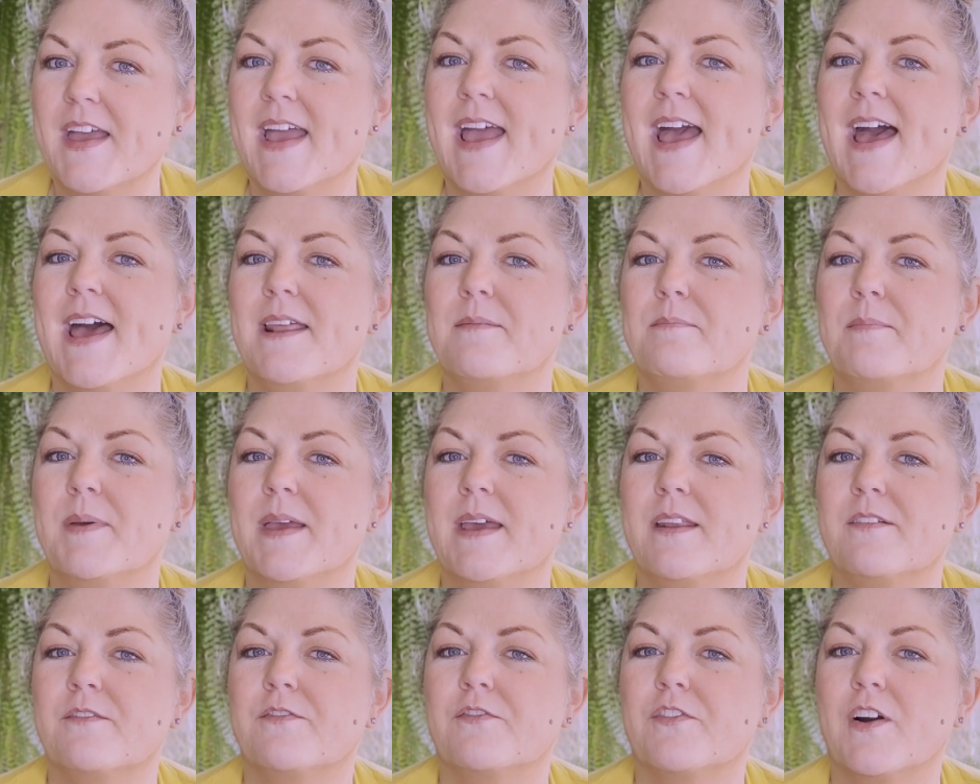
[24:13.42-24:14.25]
had
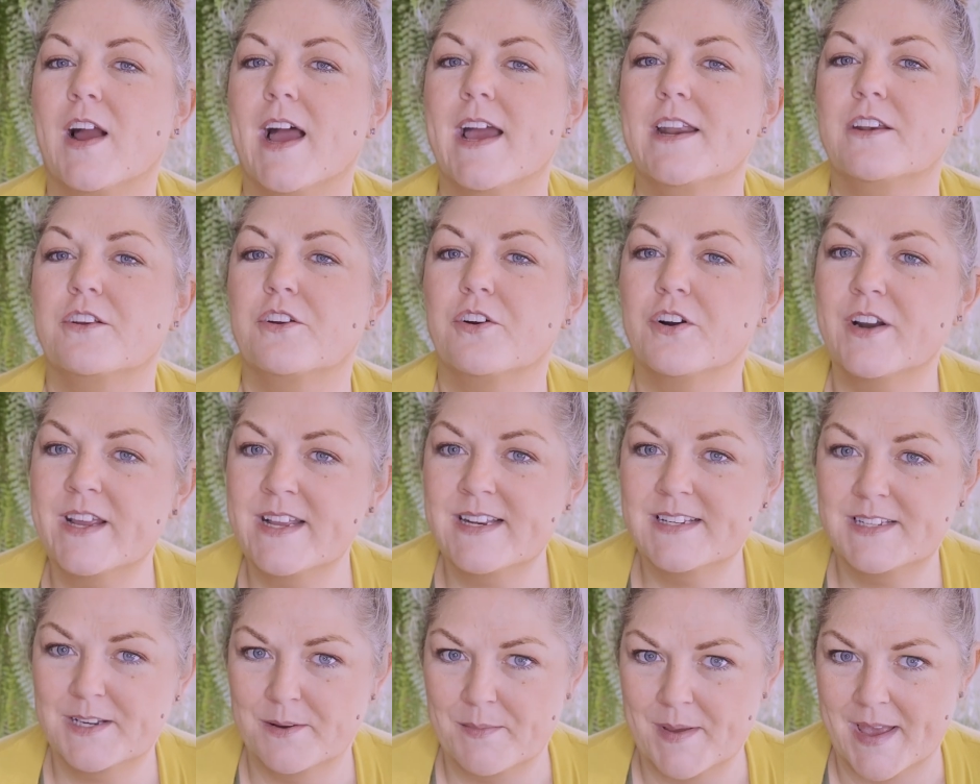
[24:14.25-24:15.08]
been fried
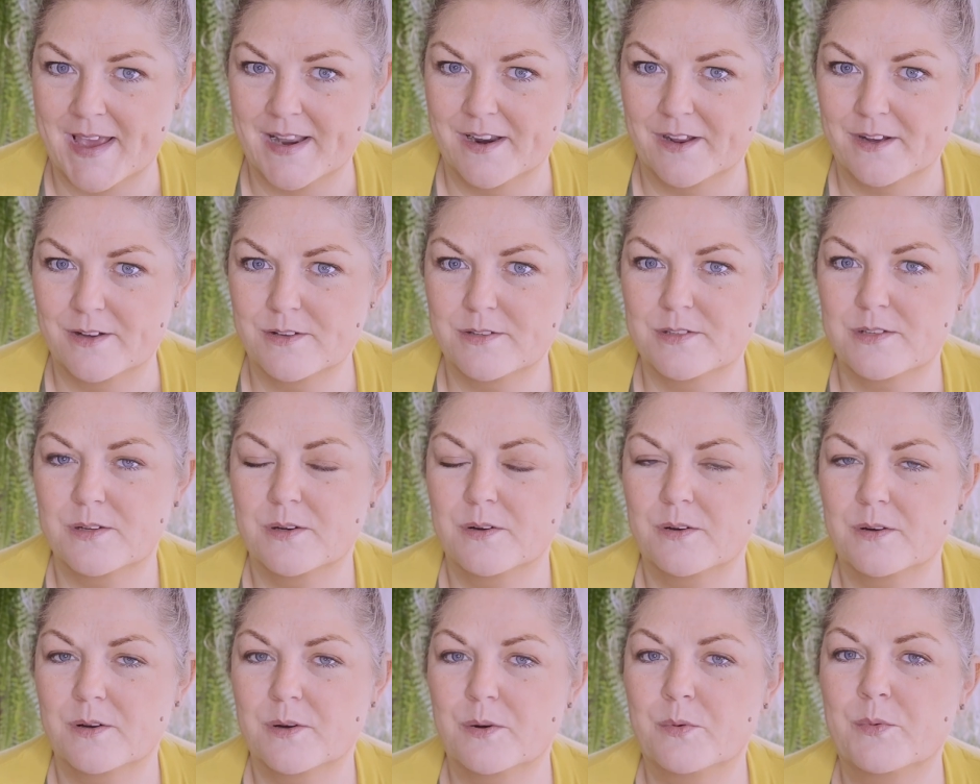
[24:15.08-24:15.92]
green tomatoes,
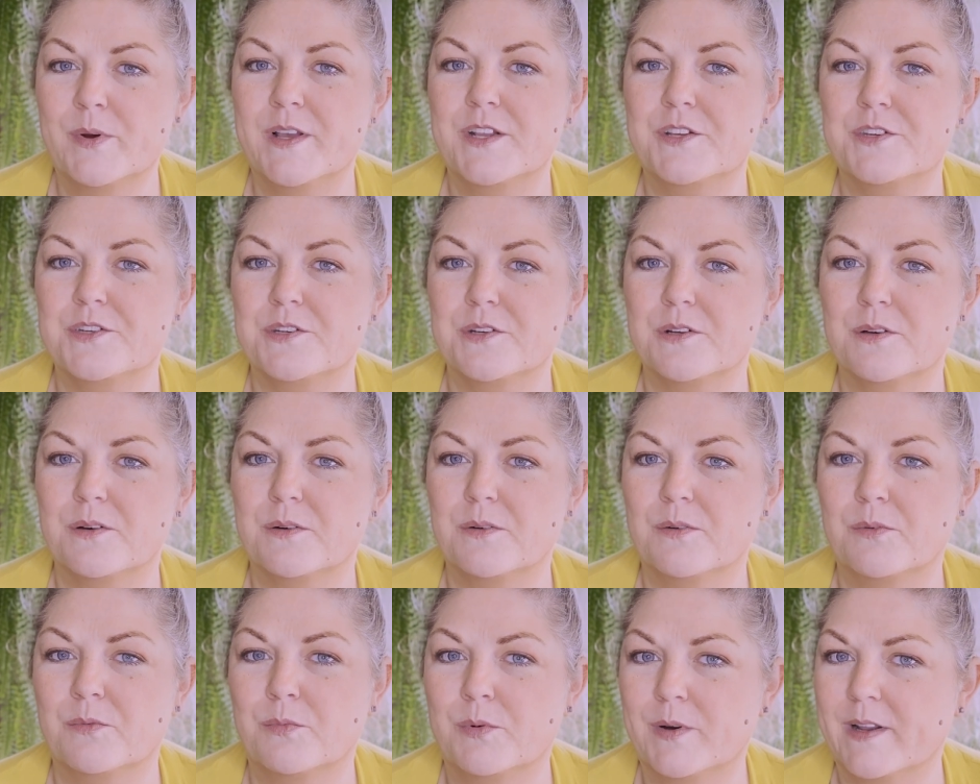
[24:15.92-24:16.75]
which
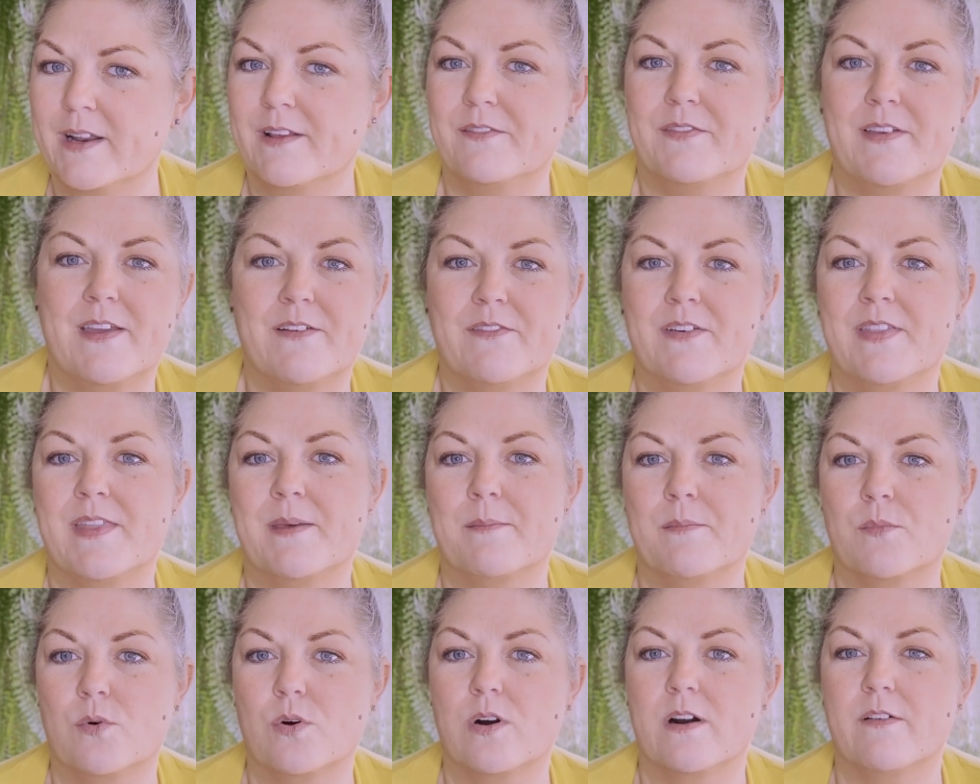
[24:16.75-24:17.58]
would have given
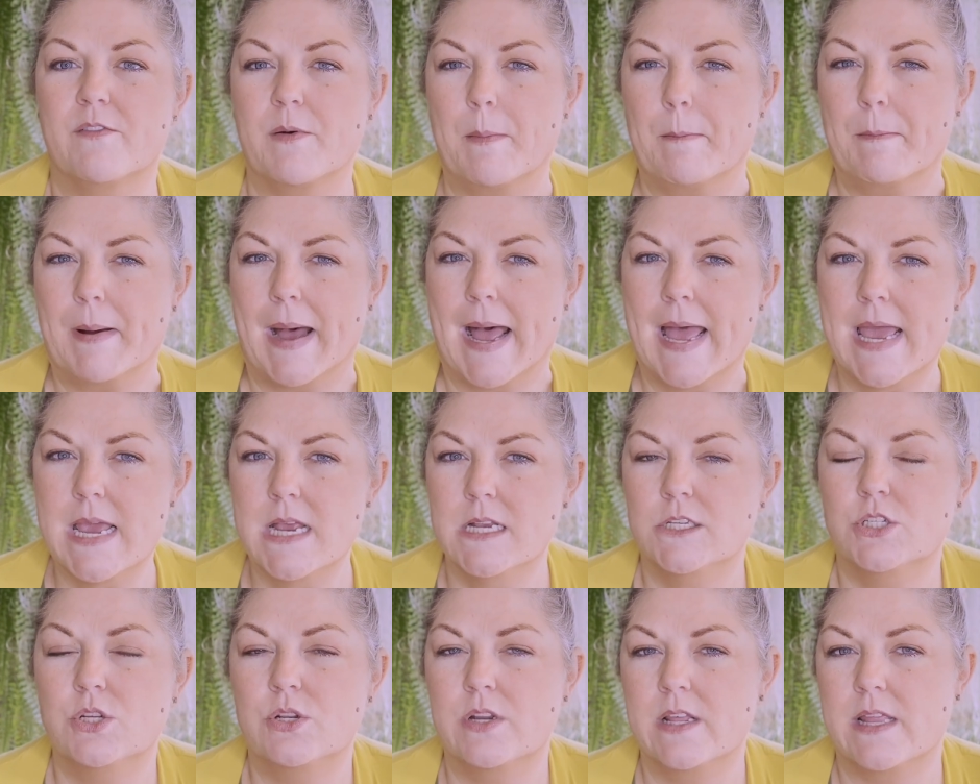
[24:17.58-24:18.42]
them more of a
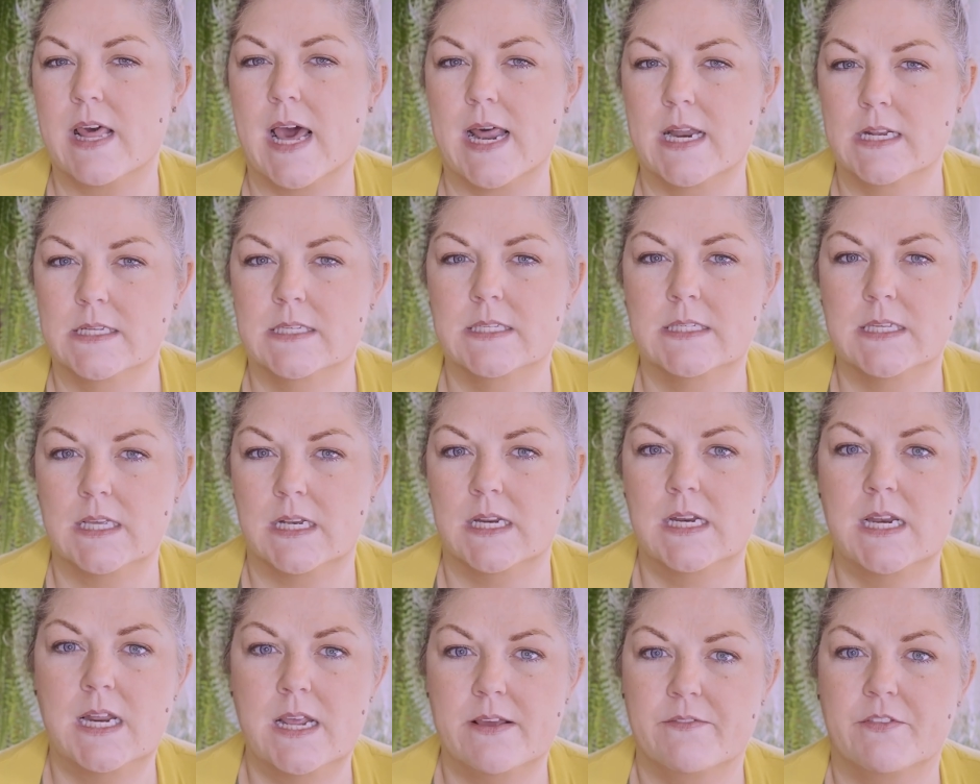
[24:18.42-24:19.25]
bite due to that
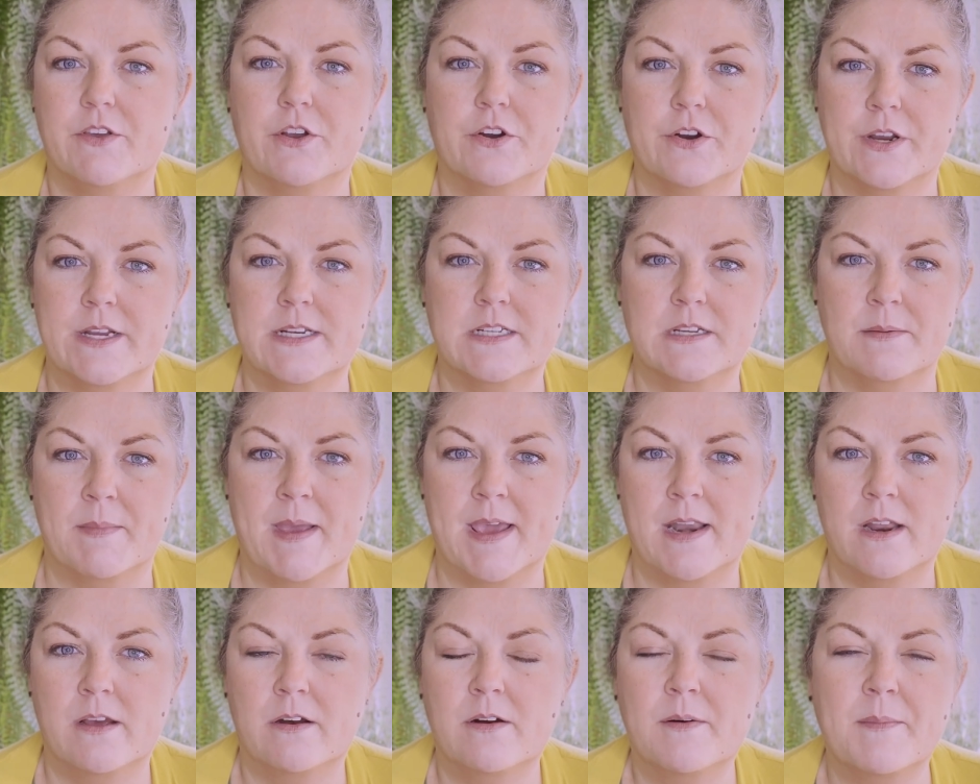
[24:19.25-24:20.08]
acidity of the green
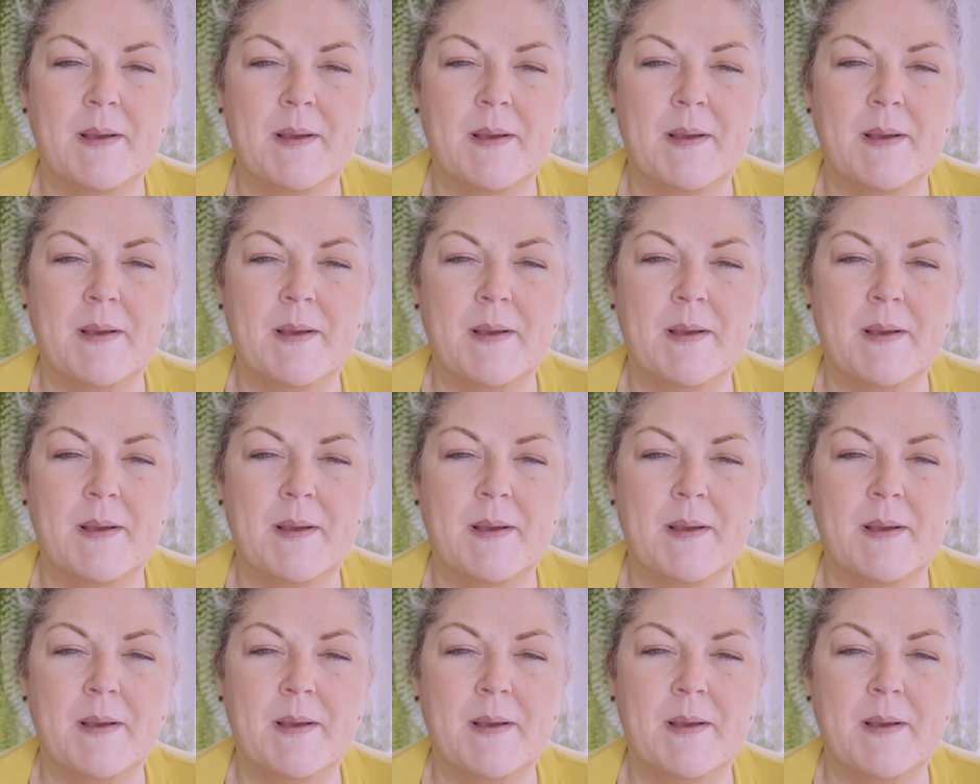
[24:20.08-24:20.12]
tomato.